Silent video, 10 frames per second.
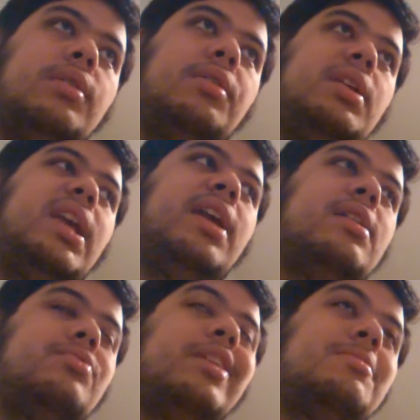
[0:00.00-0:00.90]
the
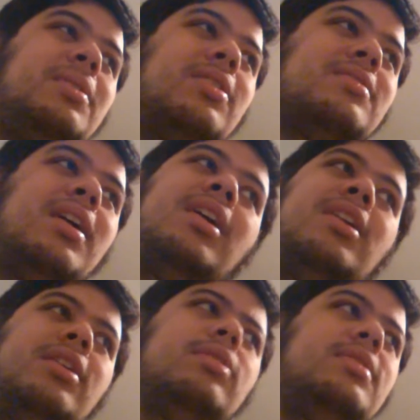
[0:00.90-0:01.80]
the tracks because
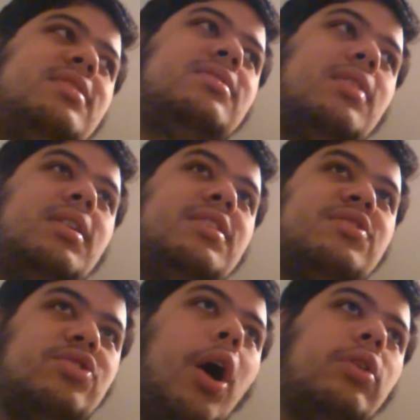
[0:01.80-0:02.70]
you know it's it's
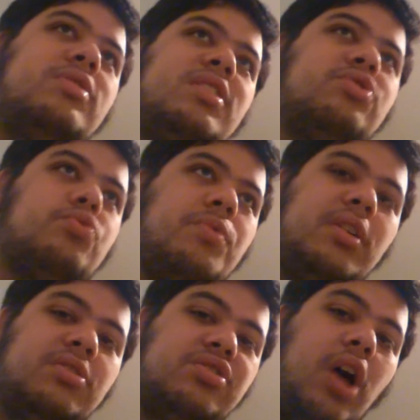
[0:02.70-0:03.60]
songs, it's
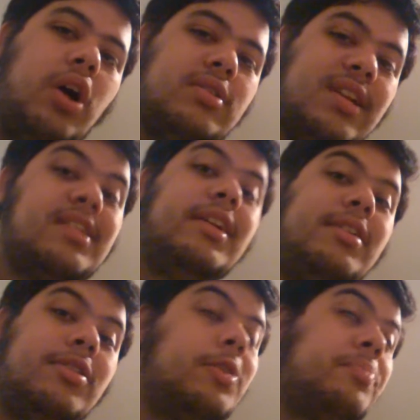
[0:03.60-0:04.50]
real songs that I
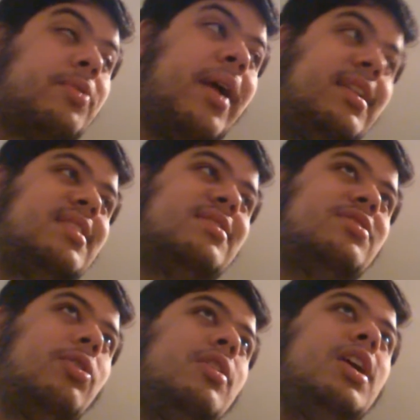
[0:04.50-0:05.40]
copyrighted.
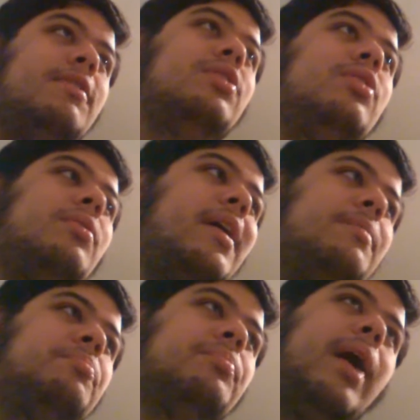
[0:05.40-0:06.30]
So even though
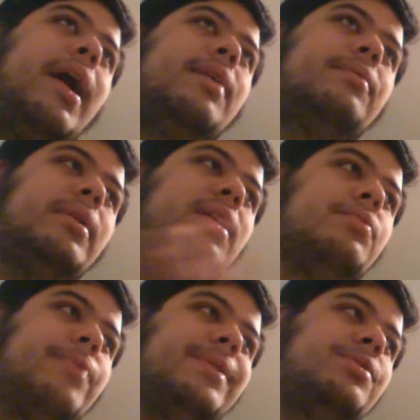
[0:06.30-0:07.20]
I I really
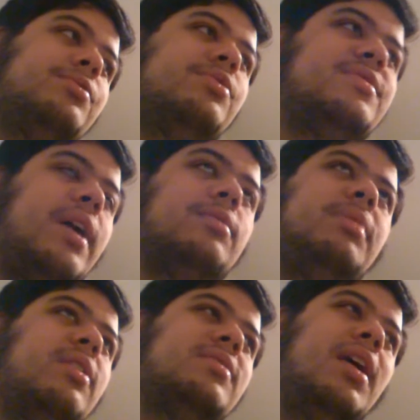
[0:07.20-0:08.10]
reduced the sound
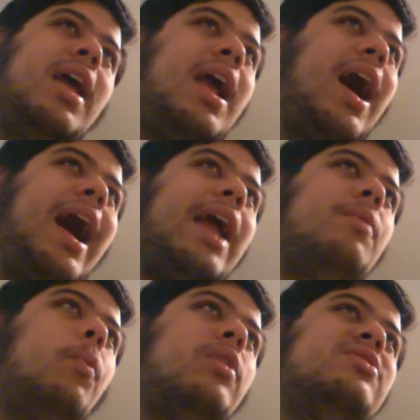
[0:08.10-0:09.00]
because I
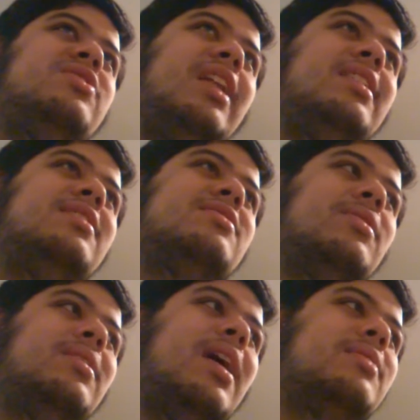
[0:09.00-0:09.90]
was yelling
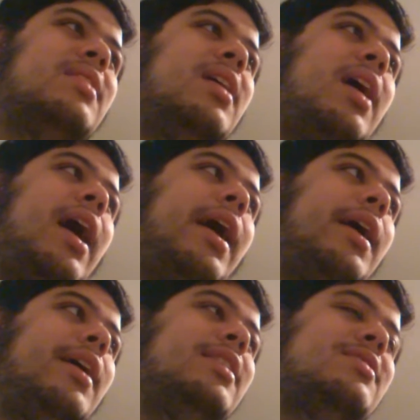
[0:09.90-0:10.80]
so loud
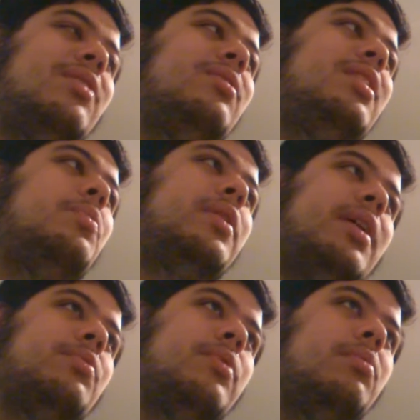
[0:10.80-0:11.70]
uh, it's only when
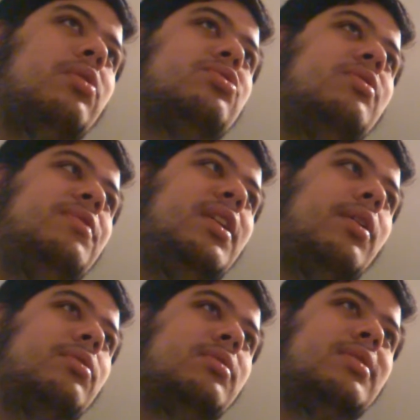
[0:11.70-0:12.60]
I rewatched the
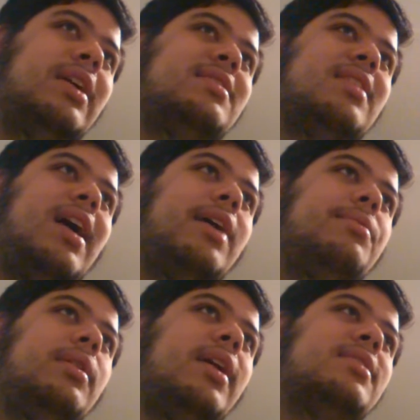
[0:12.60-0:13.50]
video that I
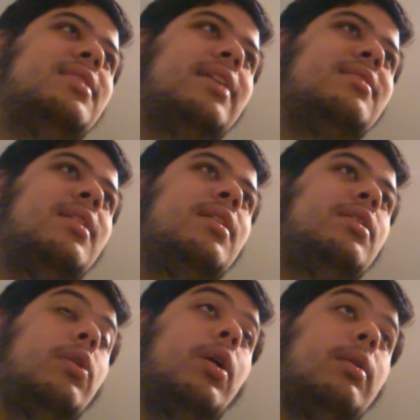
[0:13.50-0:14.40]
realized that
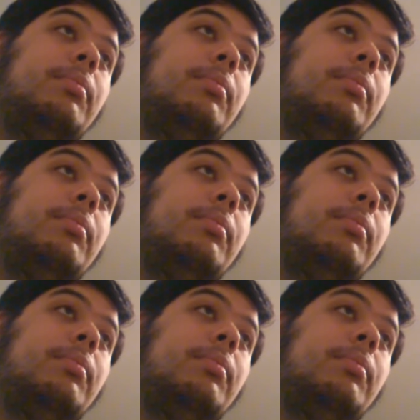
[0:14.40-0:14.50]
uh,